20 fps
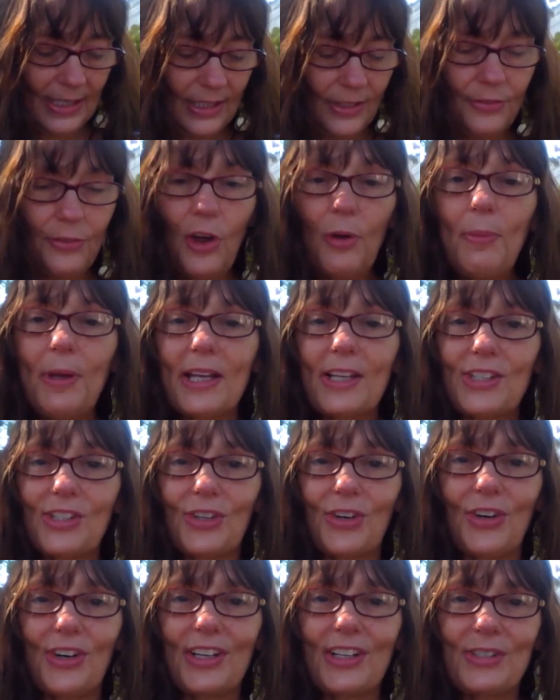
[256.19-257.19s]
the romance
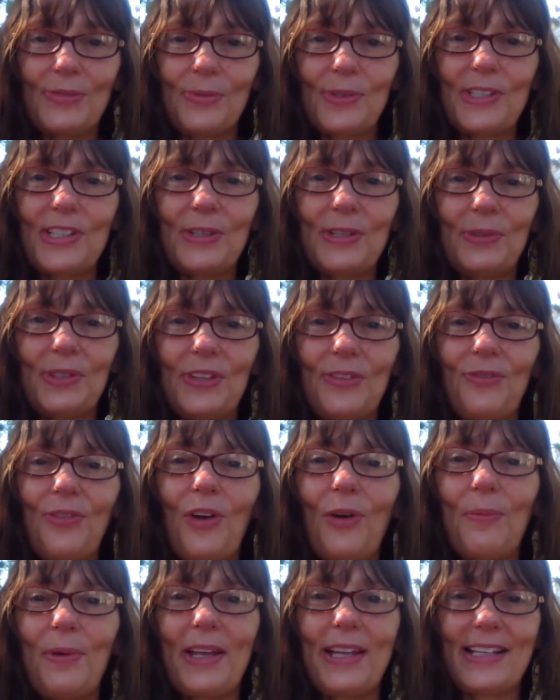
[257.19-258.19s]
cards. We'll see what the
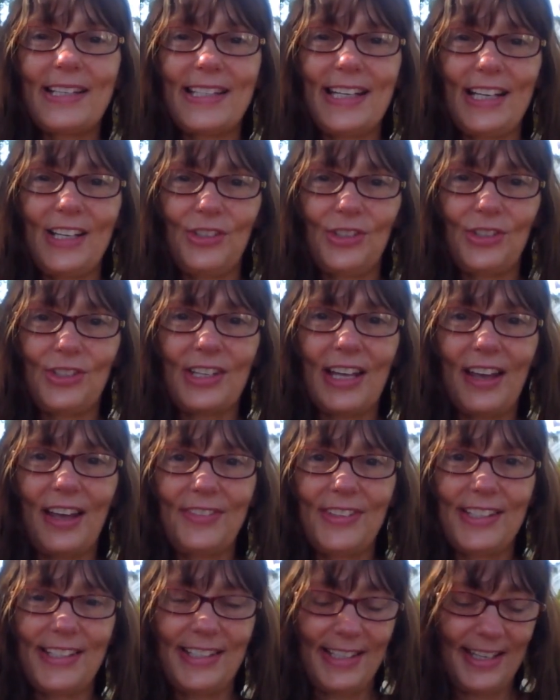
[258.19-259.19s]
romance angels have
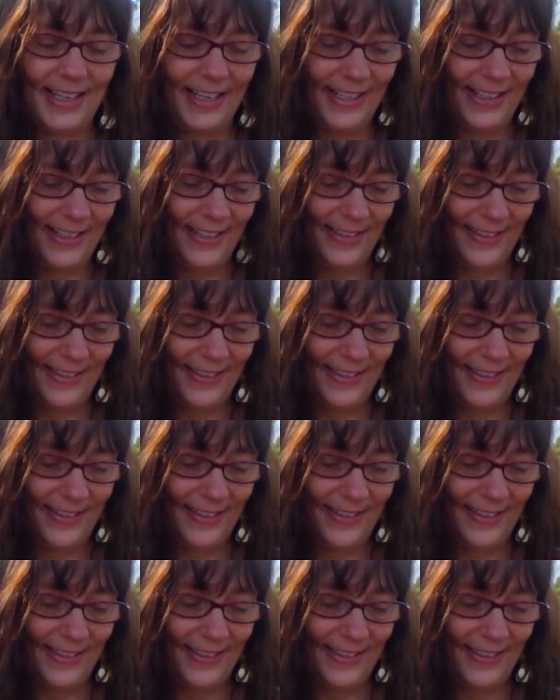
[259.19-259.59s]
to say.